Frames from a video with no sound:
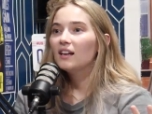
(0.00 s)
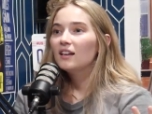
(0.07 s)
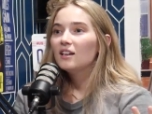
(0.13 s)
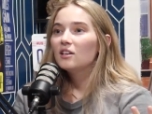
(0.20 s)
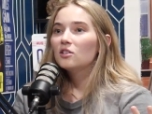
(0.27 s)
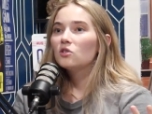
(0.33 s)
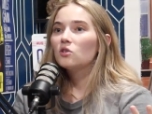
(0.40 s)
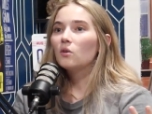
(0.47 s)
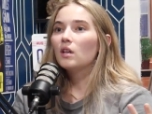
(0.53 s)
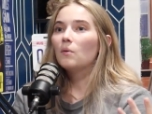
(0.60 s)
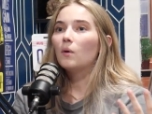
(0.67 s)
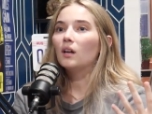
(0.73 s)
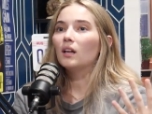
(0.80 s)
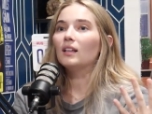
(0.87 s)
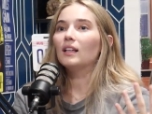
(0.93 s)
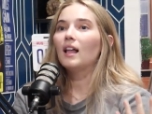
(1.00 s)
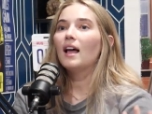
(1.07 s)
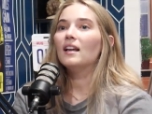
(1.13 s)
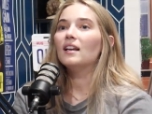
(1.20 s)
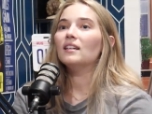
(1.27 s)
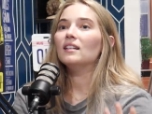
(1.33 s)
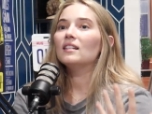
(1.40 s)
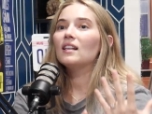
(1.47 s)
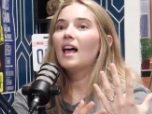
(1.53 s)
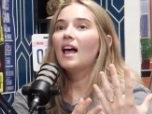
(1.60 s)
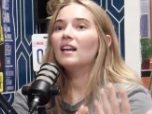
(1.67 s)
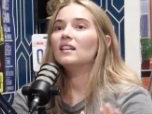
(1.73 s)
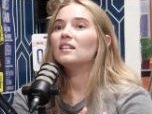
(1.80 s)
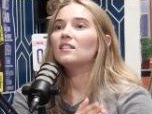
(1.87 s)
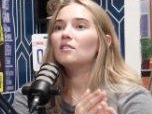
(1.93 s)
So they want to
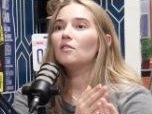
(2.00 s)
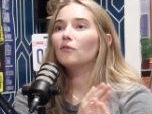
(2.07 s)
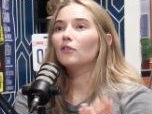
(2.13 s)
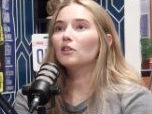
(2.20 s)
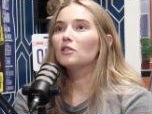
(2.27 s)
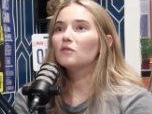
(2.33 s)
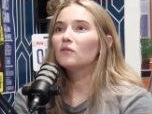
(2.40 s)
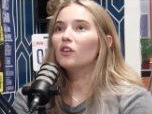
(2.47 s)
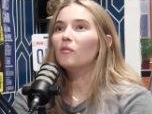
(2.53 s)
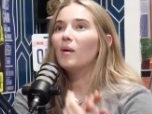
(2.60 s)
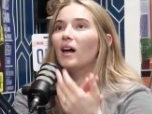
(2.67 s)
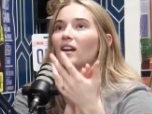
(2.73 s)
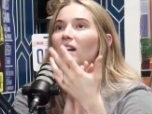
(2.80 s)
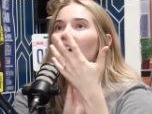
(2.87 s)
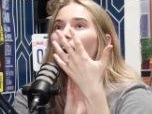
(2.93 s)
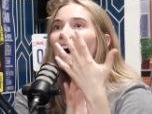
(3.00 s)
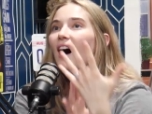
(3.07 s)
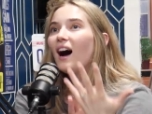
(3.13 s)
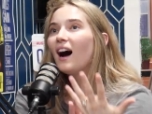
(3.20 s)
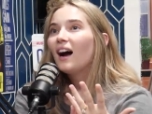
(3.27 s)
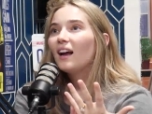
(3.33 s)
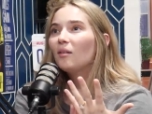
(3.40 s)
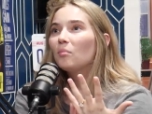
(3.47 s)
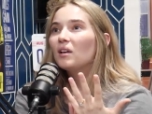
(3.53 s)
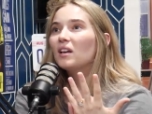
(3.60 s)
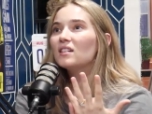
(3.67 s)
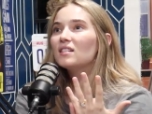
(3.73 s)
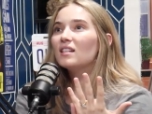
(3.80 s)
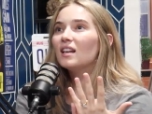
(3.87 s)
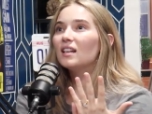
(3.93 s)
end the first film on a high
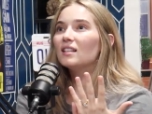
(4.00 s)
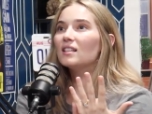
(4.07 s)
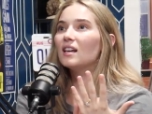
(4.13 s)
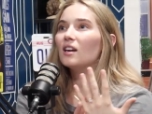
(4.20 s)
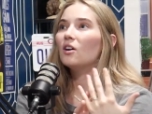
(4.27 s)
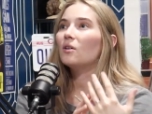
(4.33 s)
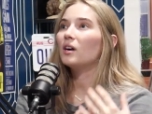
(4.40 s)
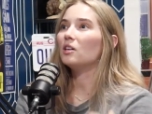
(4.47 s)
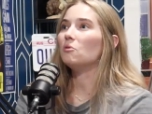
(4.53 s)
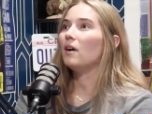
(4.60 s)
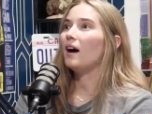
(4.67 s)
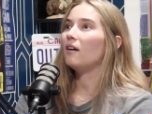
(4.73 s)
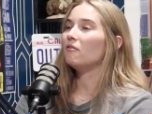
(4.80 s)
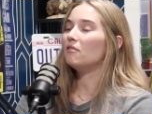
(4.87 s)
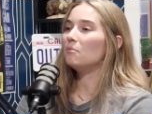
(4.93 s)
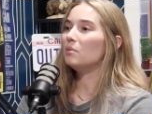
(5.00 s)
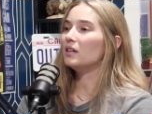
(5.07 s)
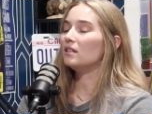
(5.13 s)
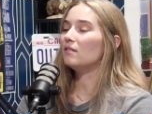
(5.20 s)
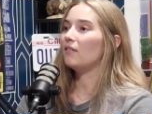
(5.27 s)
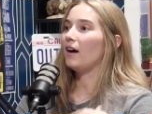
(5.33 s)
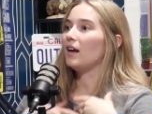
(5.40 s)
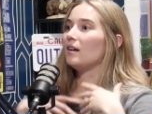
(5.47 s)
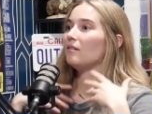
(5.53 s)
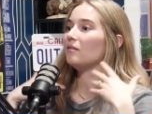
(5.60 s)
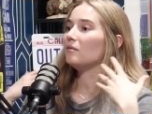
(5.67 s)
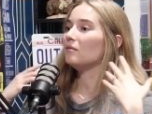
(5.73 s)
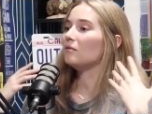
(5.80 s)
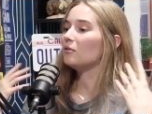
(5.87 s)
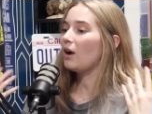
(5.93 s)
because then it's like, okay, you have the big Defying
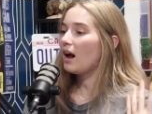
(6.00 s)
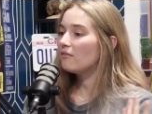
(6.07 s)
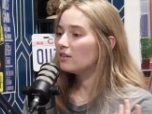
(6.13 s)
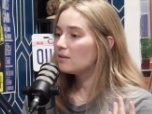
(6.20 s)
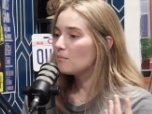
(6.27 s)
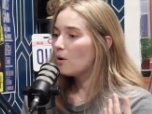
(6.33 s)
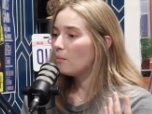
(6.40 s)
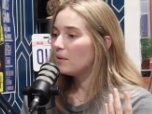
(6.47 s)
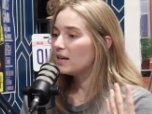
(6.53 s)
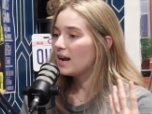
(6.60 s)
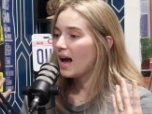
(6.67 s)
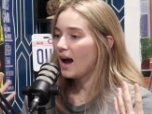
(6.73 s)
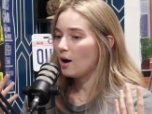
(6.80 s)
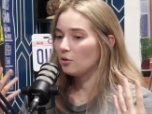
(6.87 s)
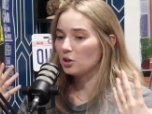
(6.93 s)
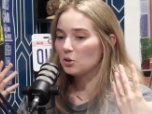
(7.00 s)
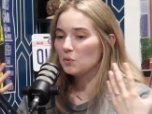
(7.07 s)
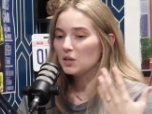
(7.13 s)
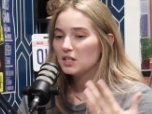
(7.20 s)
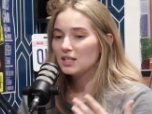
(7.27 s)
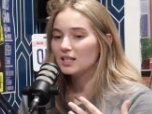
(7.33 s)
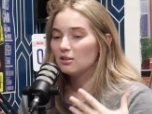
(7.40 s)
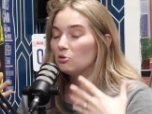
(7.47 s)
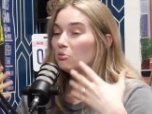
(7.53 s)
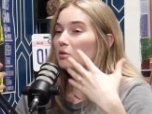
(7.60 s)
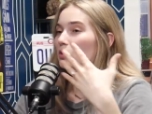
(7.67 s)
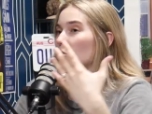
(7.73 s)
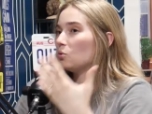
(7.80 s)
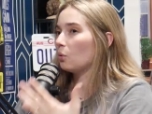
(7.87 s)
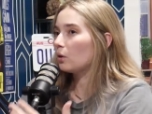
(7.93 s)
Gravity moment. How do you continue the
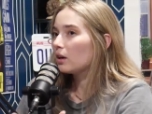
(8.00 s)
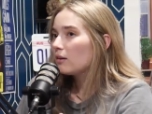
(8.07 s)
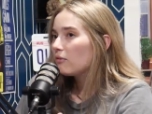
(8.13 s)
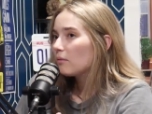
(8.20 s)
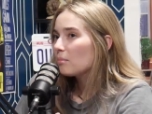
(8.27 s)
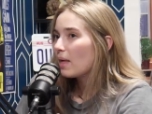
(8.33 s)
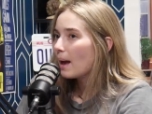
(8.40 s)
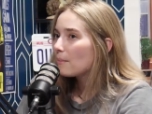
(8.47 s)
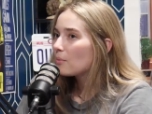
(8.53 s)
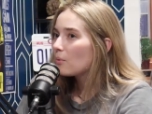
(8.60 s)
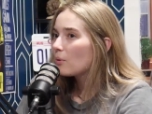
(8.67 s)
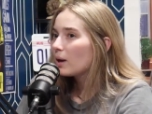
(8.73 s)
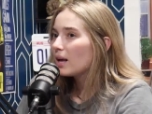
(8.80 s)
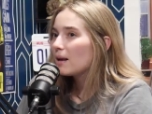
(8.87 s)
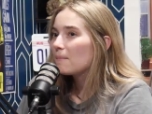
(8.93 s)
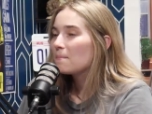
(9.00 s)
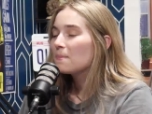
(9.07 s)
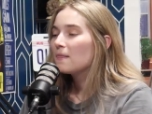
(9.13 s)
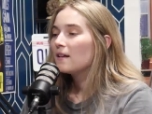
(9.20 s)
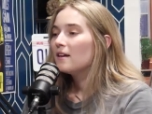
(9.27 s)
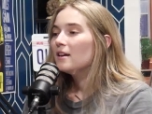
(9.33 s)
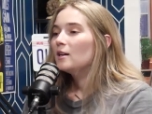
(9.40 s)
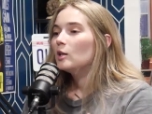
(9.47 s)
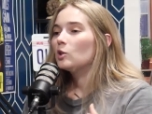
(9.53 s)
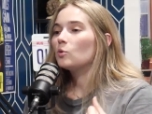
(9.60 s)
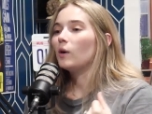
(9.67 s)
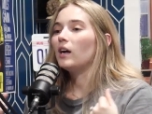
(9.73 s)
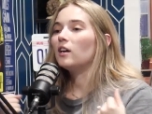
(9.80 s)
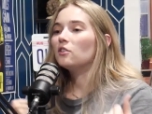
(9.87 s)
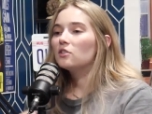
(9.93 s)
story from that point? So
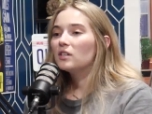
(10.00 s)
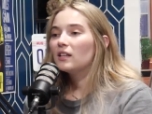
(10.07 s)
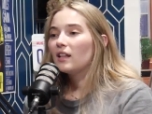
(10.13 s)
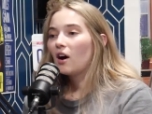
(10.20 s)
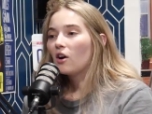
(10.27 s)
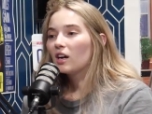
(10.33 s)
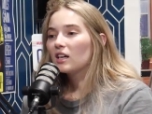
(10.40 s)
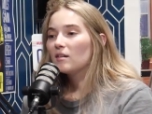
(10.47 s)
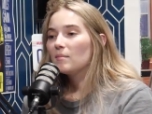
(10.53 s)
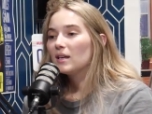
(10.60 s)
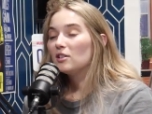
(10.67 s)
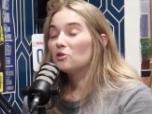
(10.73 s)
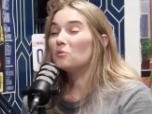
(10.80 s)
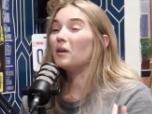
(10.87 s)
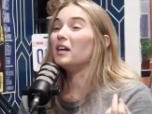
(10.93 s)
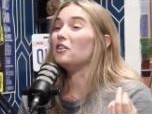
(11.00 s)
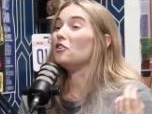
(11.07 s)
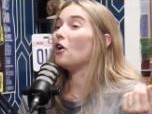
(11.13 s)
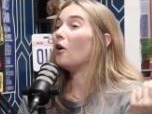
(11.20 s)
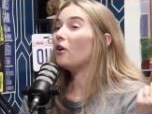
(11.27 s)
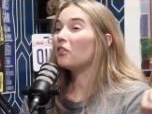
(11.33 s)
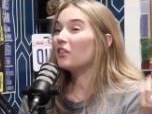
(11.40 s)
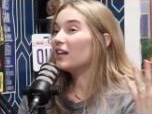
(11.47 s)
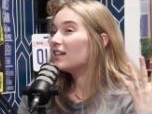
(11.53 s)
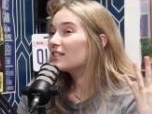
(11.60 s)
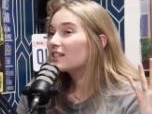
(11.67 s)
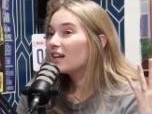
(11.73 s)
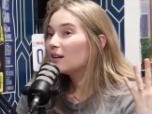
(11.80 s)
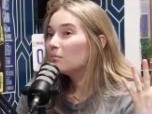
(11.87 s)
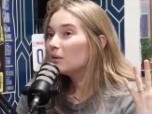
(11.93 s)
I understand that argument. Do I think it's
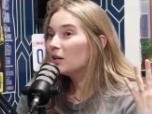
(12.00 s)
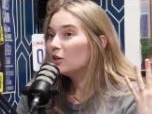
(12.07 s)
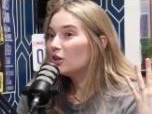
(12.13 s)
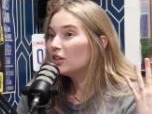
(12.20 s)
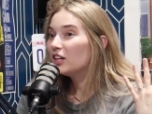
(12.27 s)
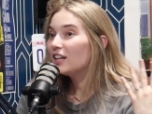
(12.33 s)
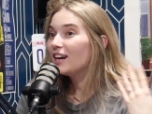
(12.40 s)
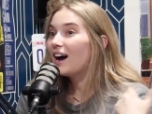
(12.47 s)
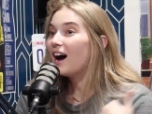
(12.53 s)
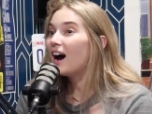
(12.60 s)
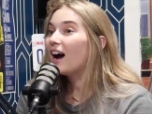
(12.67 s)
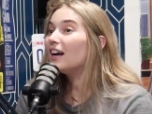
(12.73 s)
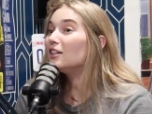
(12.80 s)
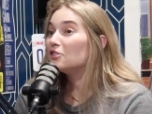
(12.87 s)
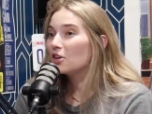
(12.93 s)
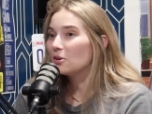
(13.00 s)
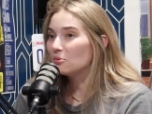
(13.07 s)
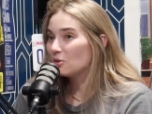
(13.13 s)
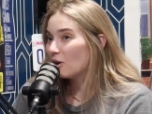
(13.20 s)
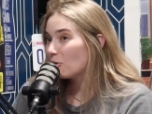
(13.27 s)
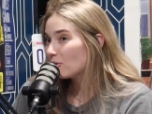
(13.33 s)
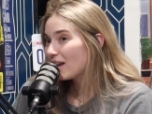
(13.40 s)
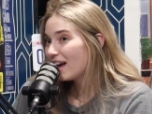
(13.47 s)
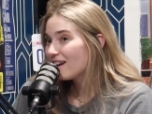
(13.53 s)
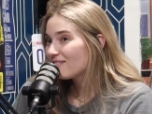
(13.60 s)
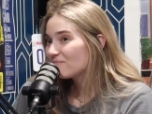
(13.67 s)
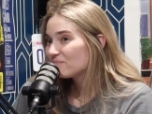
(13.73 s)
going to be good? I don't know yet.